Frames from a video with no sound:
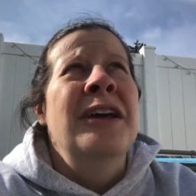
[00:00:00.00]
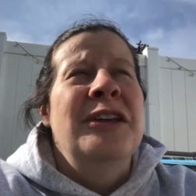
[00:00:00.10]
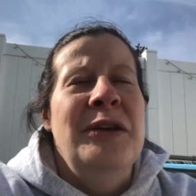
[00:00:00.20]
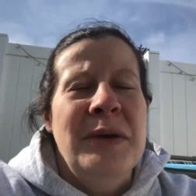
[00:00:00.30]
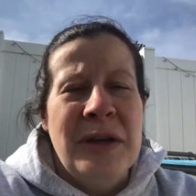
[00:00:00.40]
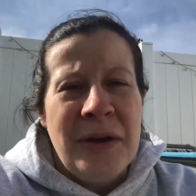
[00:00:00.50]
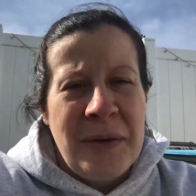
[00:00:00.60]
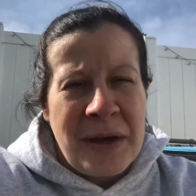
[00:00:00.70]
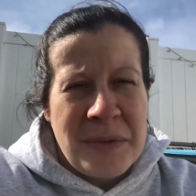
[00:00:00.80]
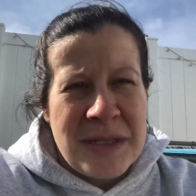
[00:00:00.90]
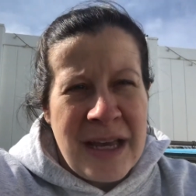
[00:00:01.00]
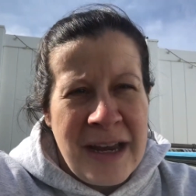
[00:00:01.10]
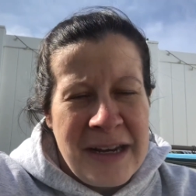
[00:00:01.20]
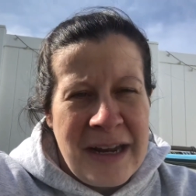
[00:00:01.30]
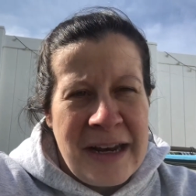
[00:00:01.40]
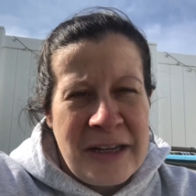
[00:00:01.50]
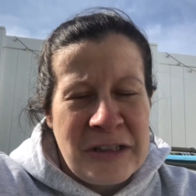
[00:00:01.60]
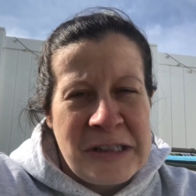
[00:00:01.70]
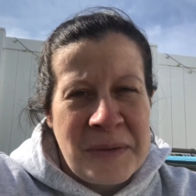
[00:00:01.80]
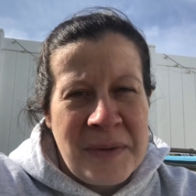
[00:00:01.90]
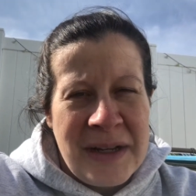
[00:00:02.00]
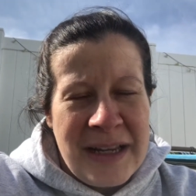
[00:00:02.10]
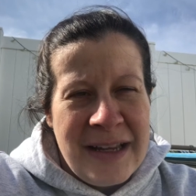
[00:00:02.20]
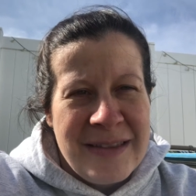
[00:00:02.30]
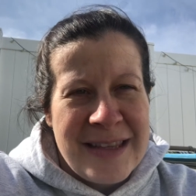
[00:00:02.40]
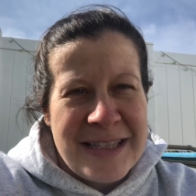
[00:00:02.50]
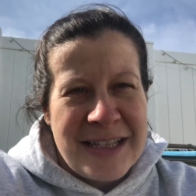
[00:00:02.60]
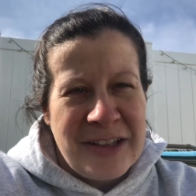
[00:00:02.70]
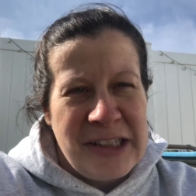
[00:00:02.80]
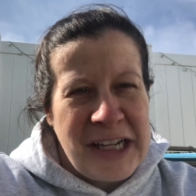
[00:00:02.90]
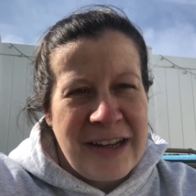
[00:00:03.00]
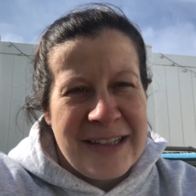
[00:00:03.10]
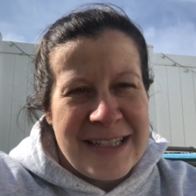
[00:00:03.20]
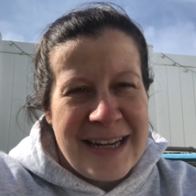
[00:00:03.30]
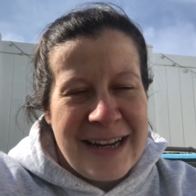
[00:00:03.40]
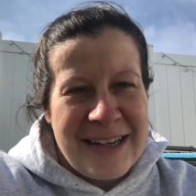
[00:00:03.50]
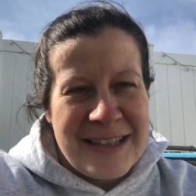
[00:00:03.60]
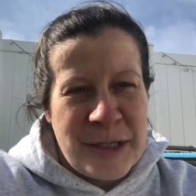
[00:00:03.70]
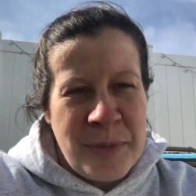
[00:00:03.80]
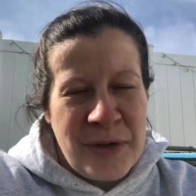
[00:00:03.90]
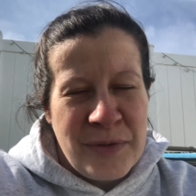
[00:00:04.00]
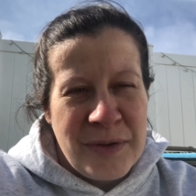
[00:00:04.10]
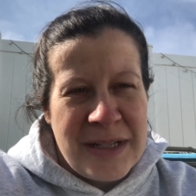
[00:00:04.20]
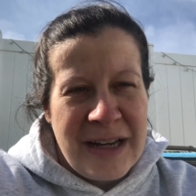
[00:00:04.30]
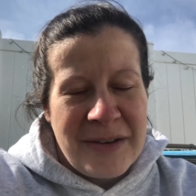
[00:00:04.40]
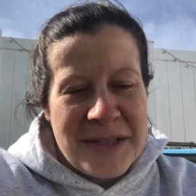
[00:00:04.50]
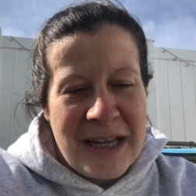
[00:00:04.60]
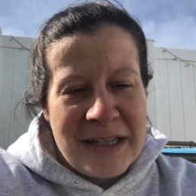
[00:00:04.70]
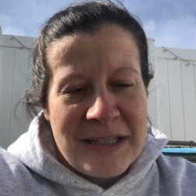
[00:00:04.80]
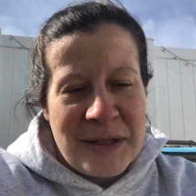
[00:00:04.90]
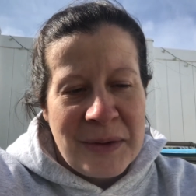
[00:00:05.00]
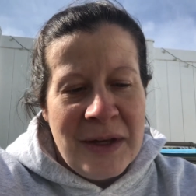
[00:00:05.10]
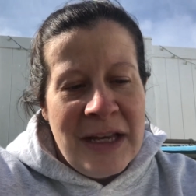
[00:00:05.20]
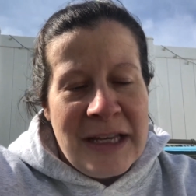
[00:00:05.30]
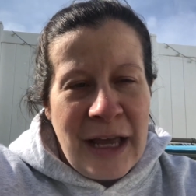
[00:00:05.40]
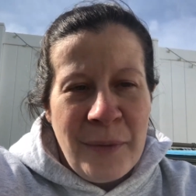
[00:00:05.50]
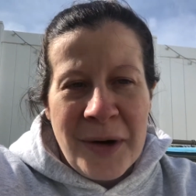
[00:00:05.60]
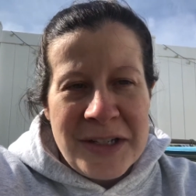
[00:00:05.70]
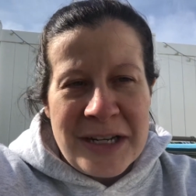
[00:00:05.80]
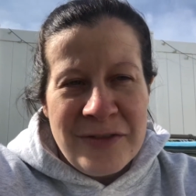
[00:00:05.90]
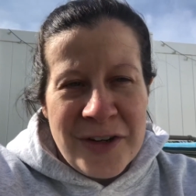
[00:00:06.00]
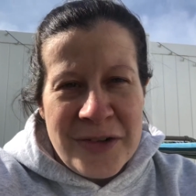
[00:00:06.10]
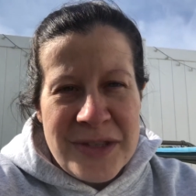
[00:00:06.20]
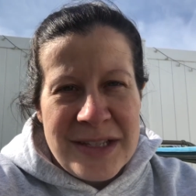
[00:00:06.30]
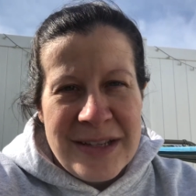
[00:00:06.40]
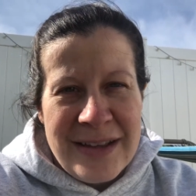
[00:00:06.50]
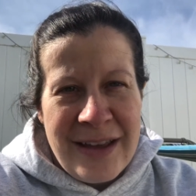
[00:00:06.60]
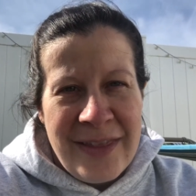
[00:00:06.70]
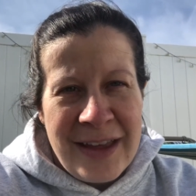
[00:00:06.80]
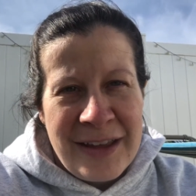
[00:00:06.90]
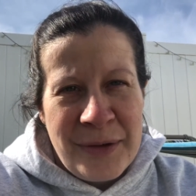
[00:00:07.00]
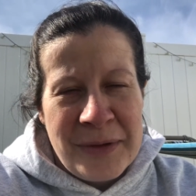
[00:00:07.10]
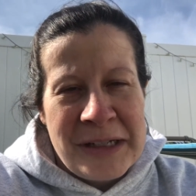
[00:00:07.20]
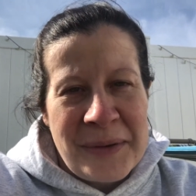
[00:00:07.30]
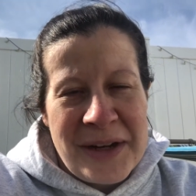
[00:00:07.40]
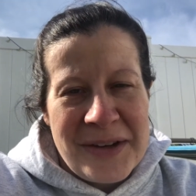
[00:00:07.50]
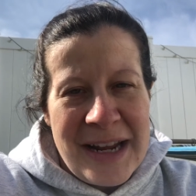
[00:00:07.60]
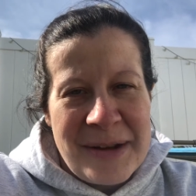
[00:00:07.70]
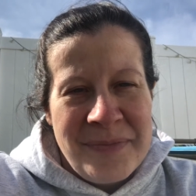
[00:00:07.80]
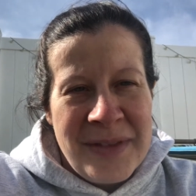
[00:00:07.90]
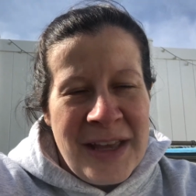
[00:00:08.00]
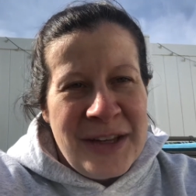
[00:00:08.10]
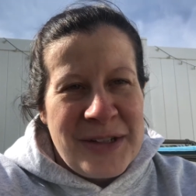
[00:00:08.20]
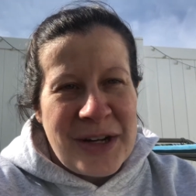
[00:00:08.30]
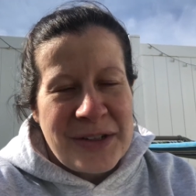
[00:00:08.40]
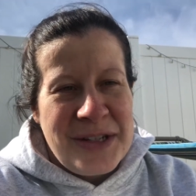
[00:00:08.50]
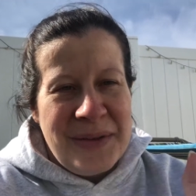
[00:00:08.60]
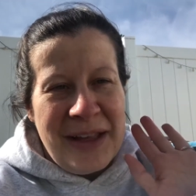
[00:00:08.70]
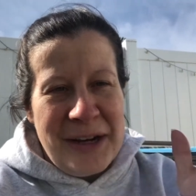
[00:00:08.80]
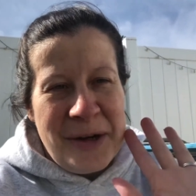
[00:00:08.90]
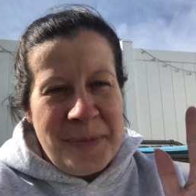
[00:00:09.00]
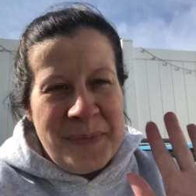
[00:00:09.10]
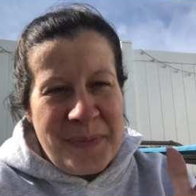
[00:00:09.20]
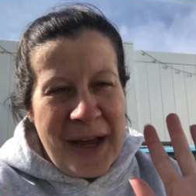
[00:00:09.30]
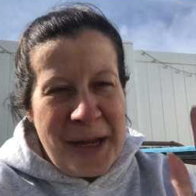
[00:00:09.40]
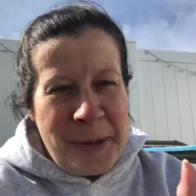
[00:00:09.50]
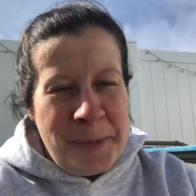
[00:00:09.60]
you can go outside and enjoy the sunshine today. It's a beautiful day outside, so get work done first and then go enjoy your day. Talk to you later. Bye.